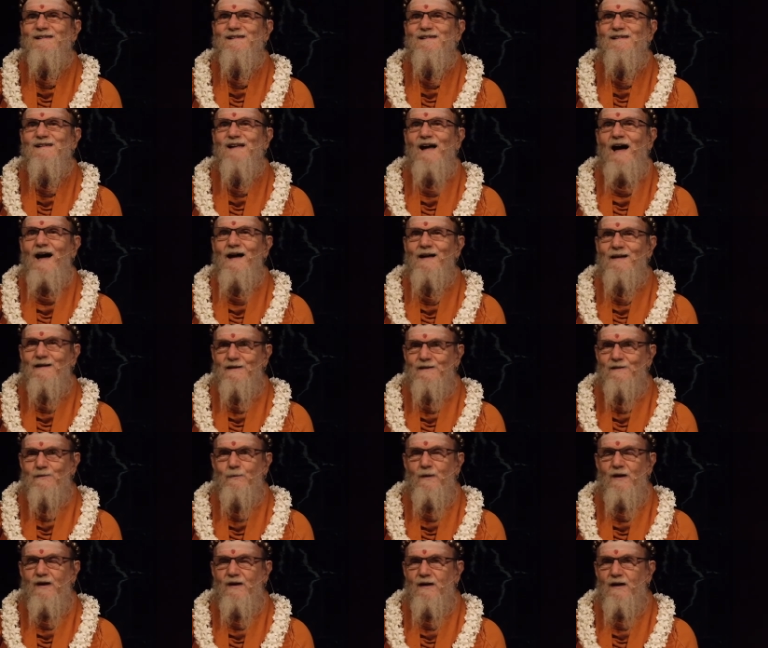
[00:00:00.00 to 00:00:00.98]
nadis,
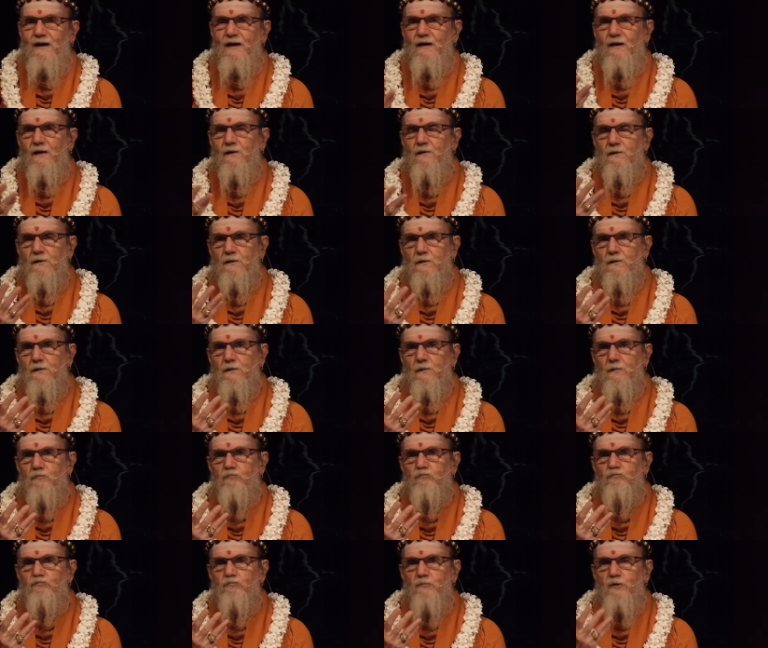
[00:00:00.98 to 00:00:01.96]
meaning
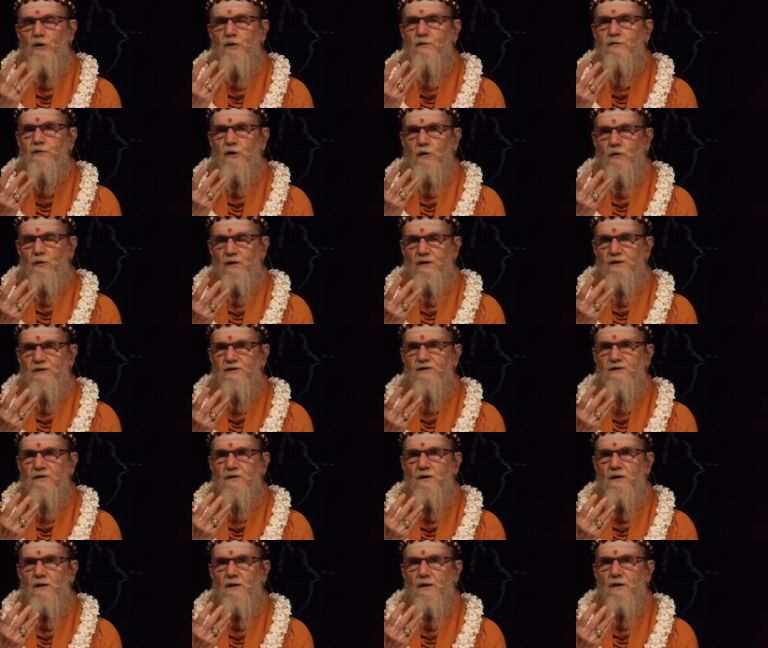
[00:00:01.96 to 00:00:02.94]
uh, nerve
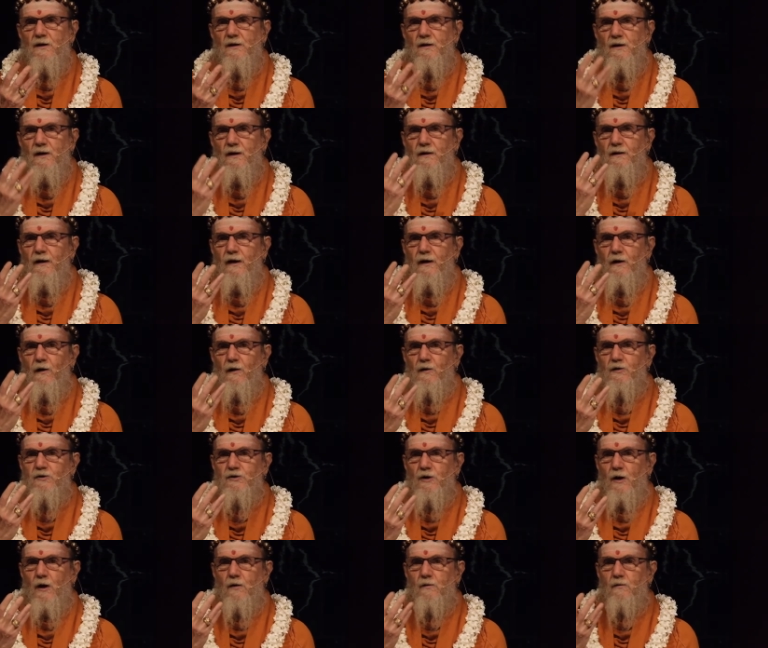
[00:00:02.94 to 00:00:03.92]
currents, than they are
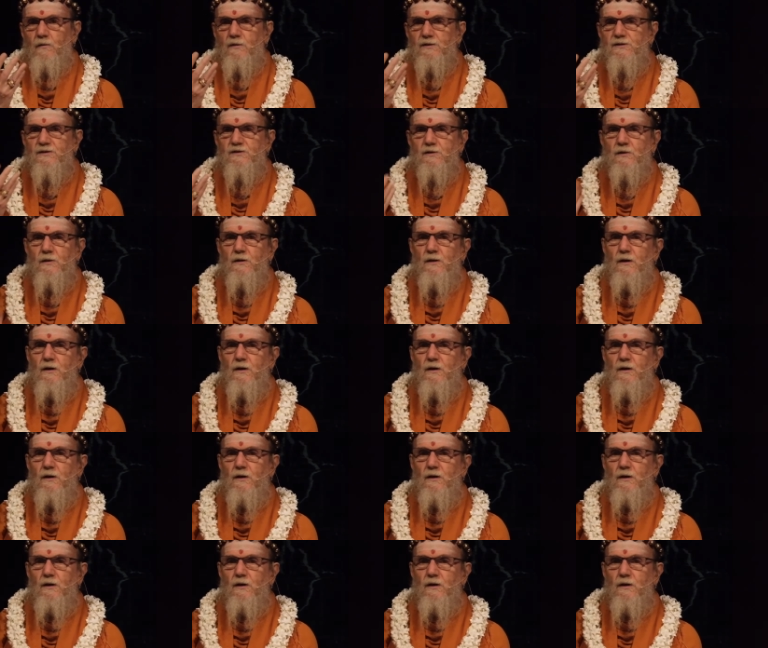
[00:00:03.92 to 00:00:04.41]
chakras.